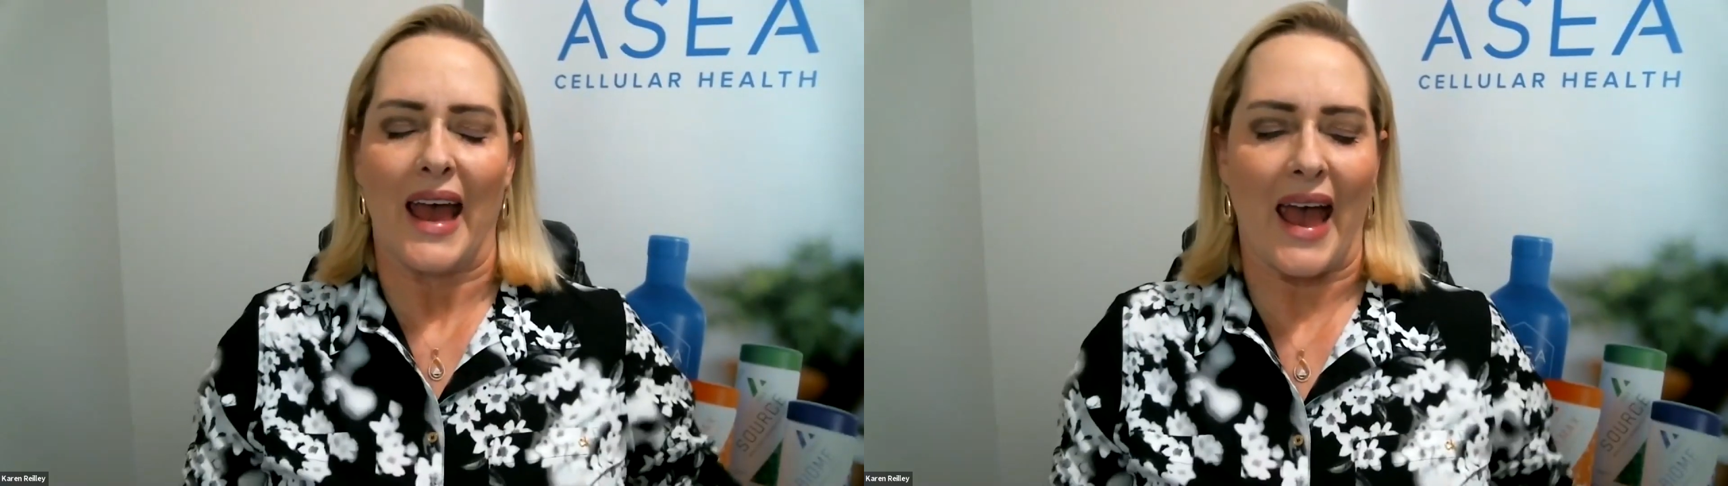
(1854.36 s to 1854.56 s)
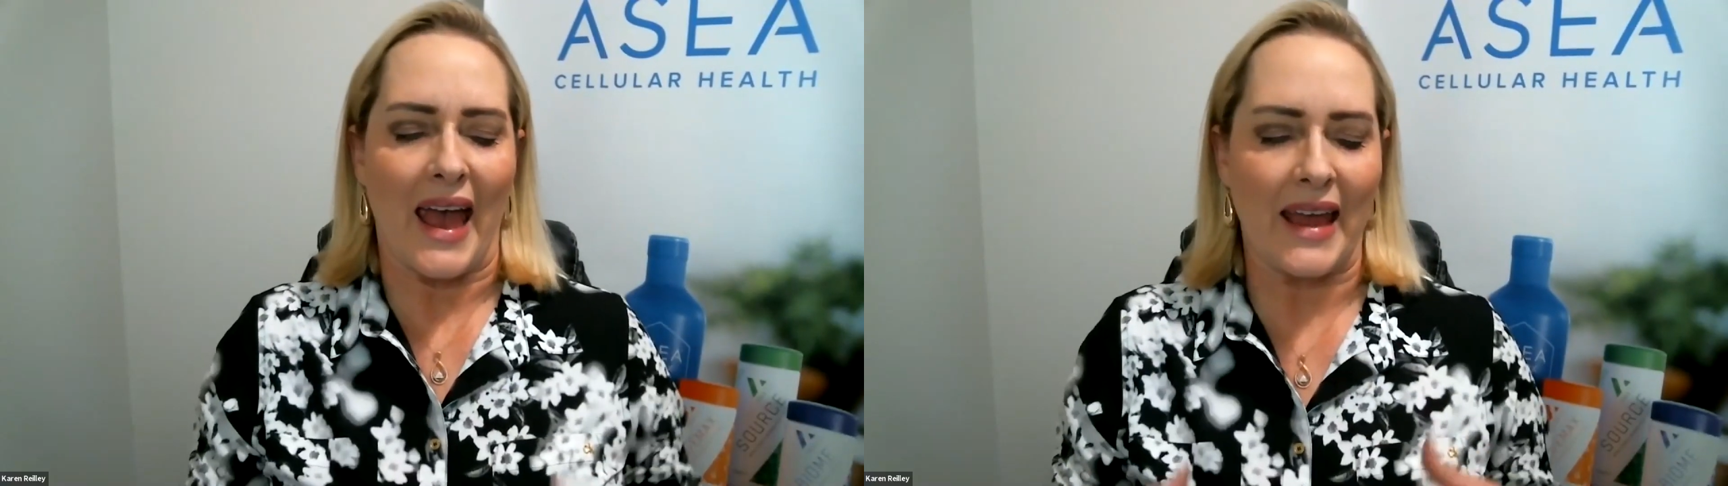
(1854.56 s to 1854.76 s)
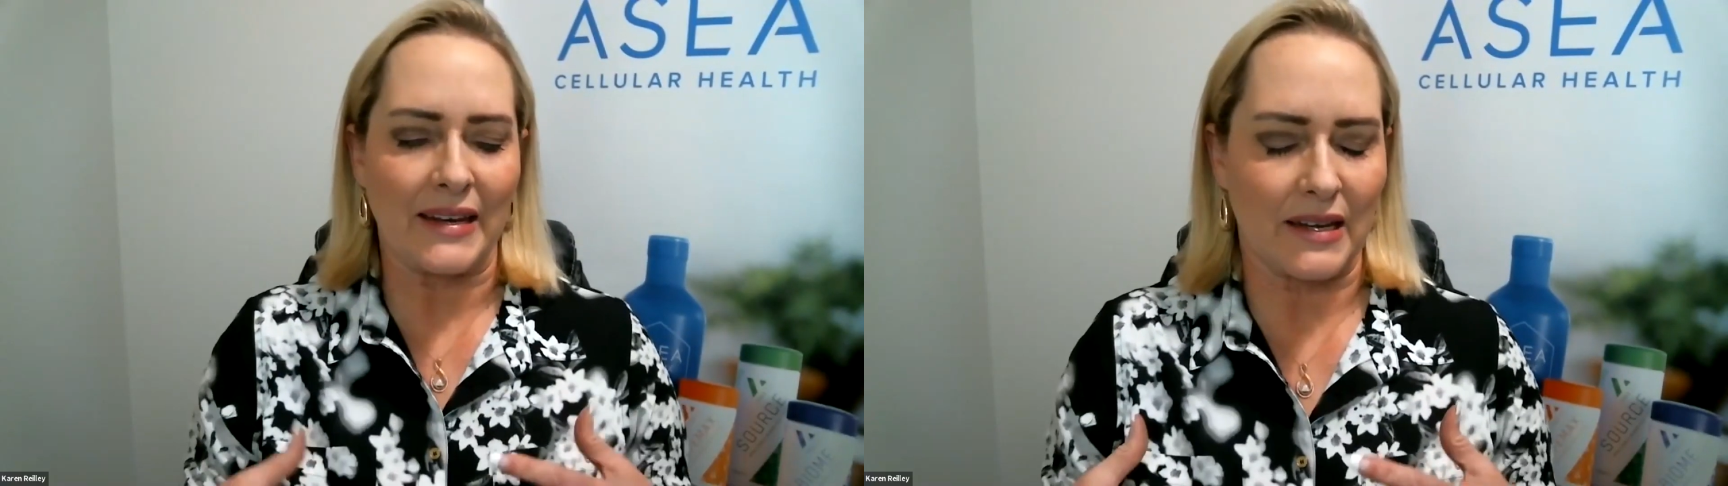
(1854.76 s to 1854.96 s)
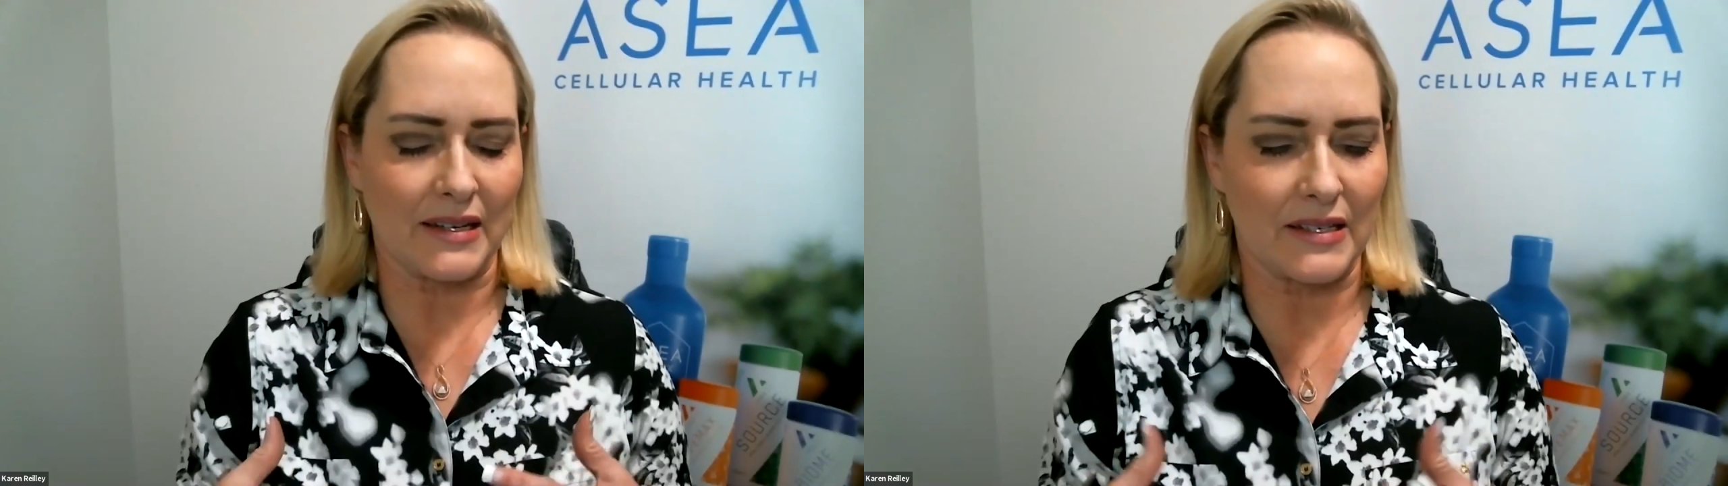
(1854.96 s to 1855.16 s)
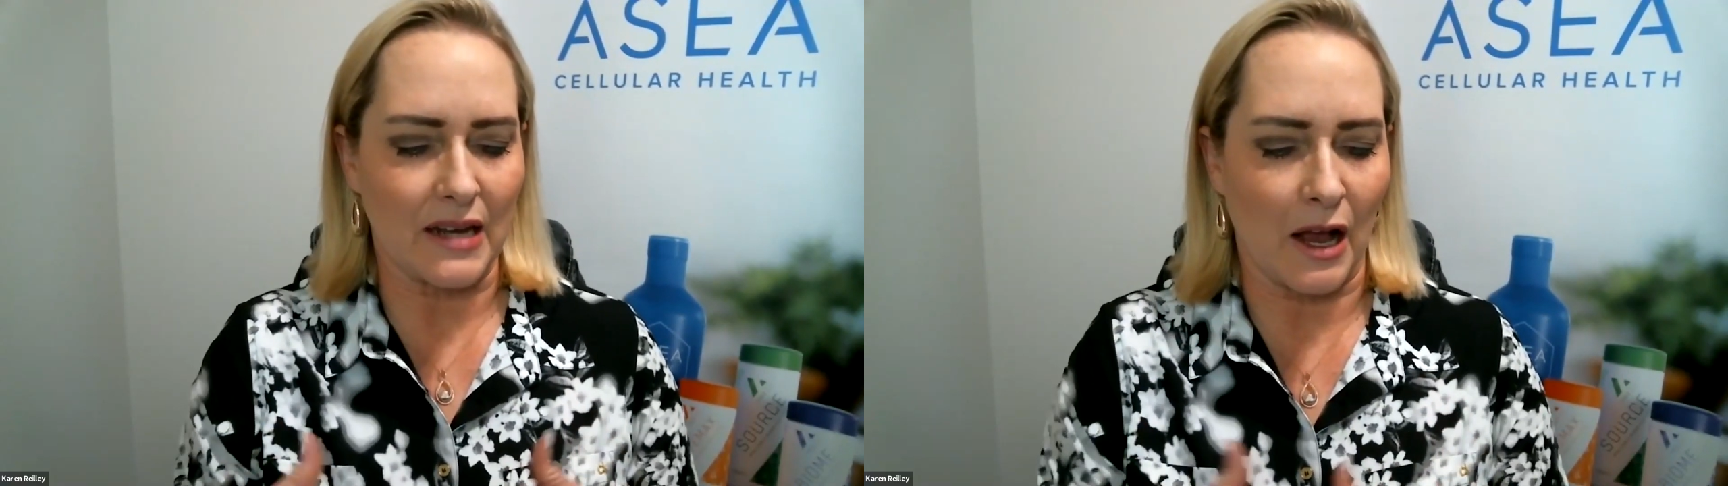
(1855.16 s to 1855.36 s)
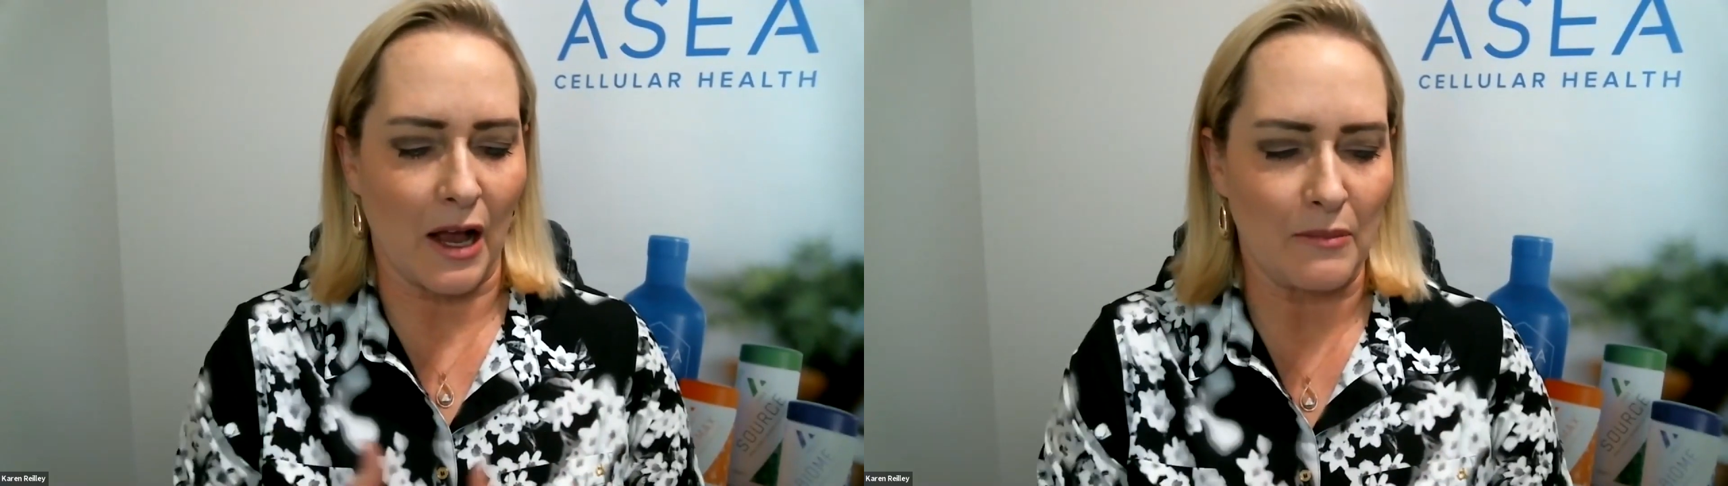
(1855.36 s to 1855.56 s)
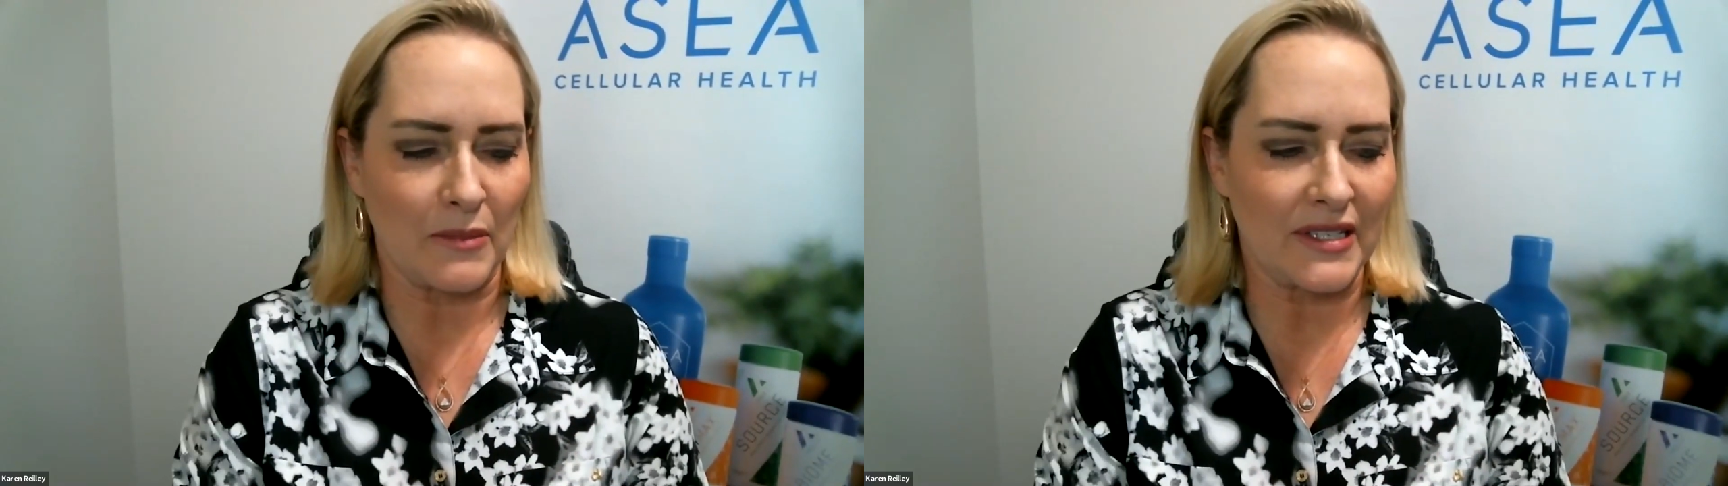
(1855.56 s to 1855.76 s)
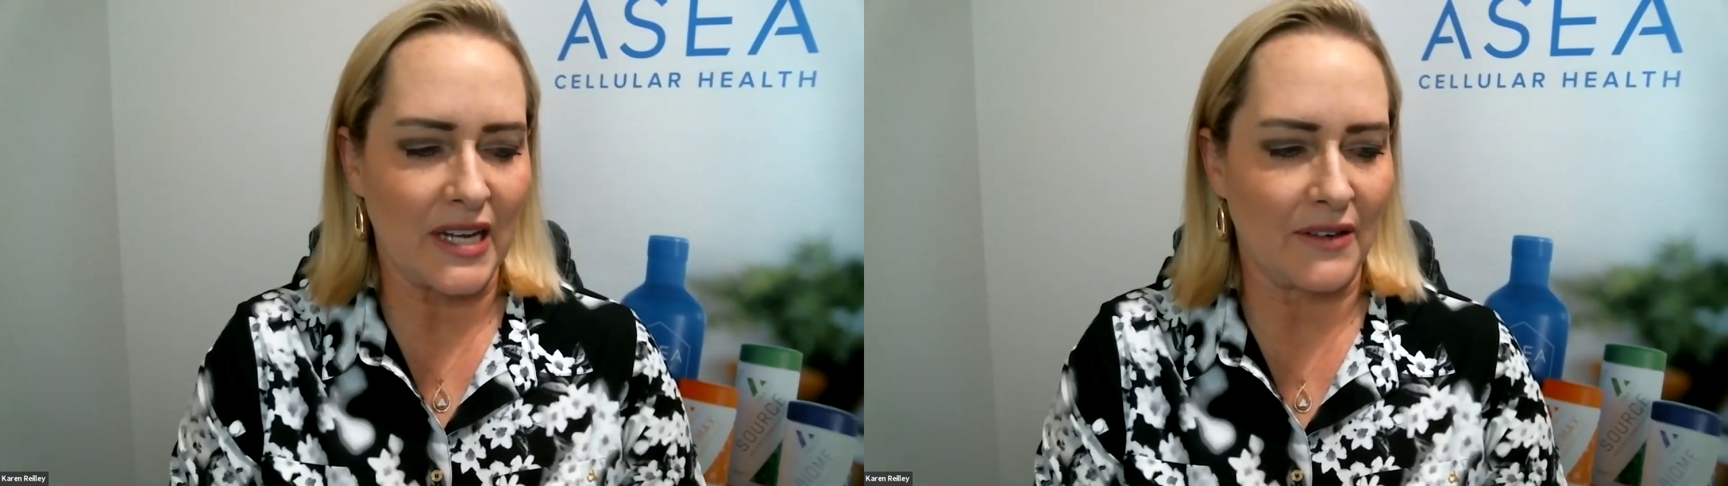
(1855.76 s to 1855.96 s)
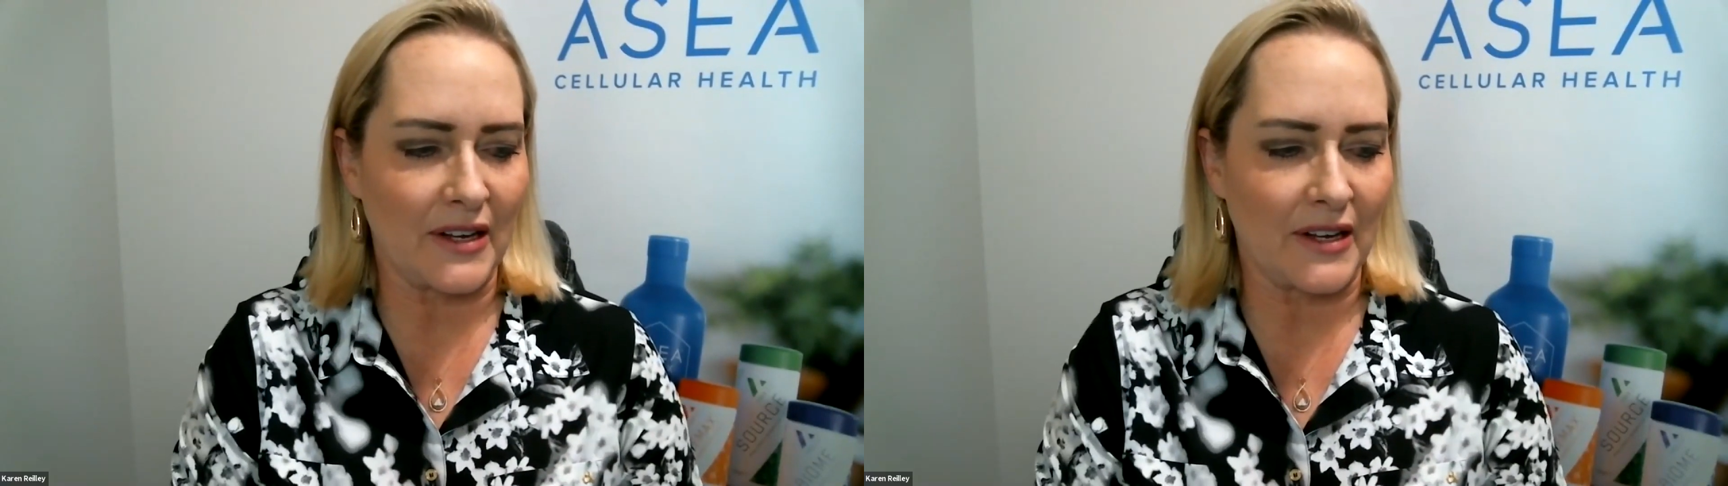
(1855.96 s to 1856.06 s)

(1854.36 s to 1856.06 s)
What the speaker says: And David,